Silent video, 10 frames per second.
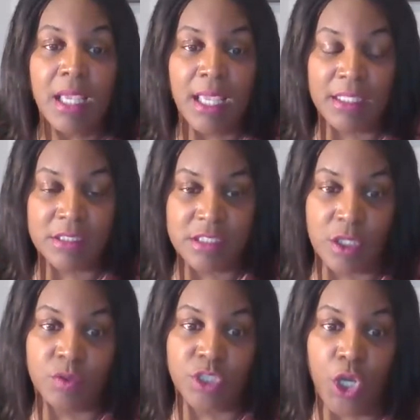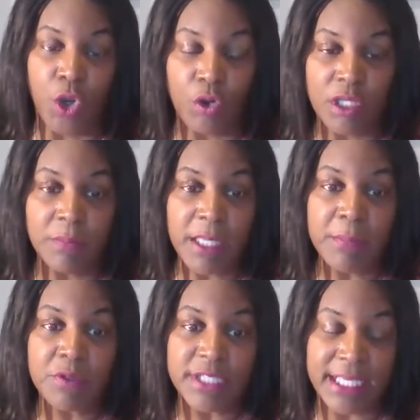And so the only
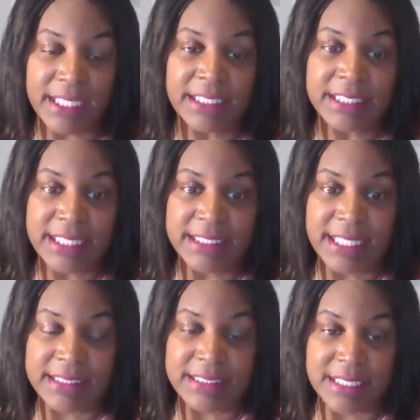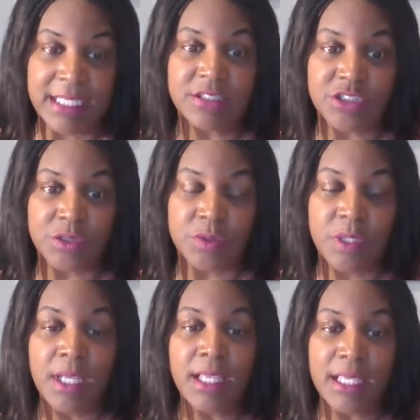people that can get that schedule
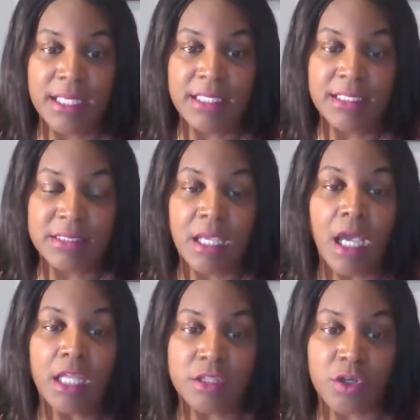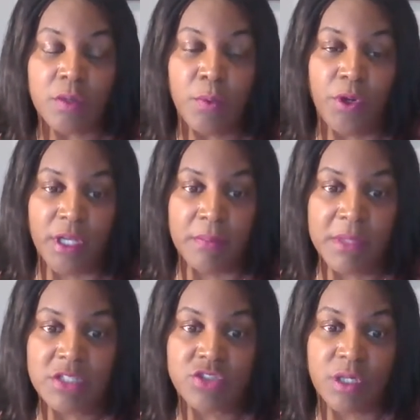is a third party
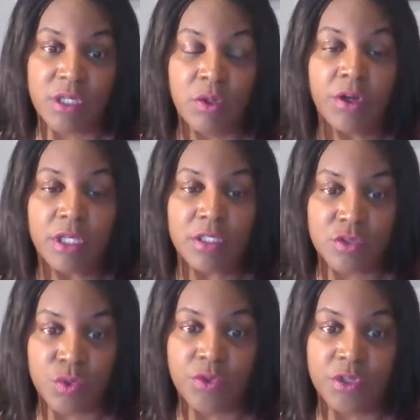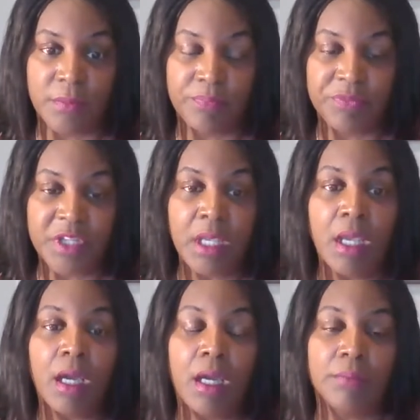administrator or a consortium,
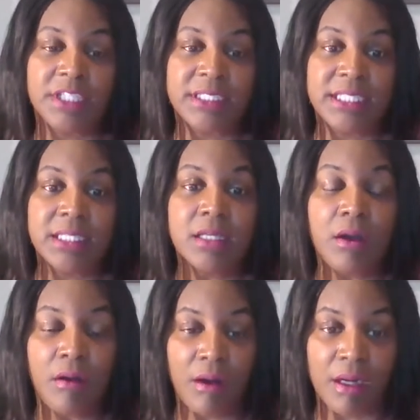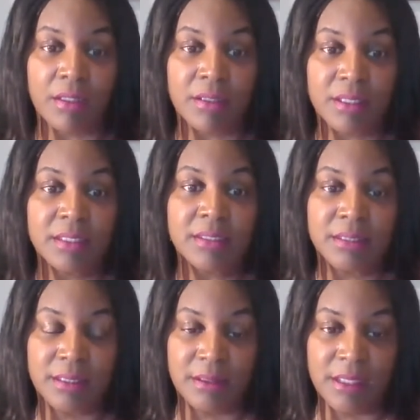um, the DER,
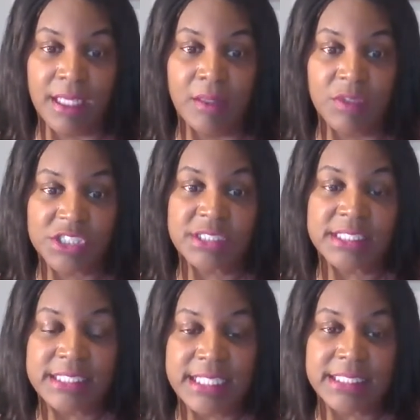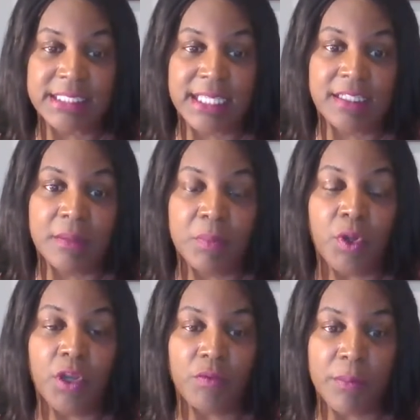okay, which is the designated
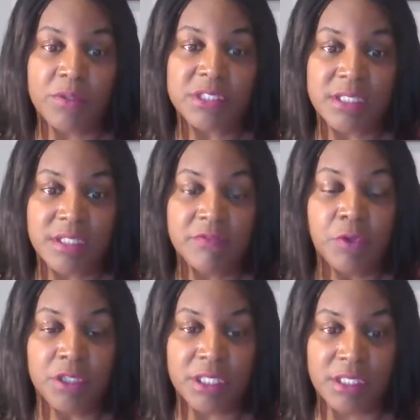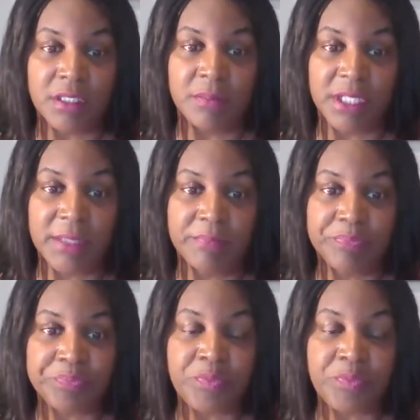employee representative for the company.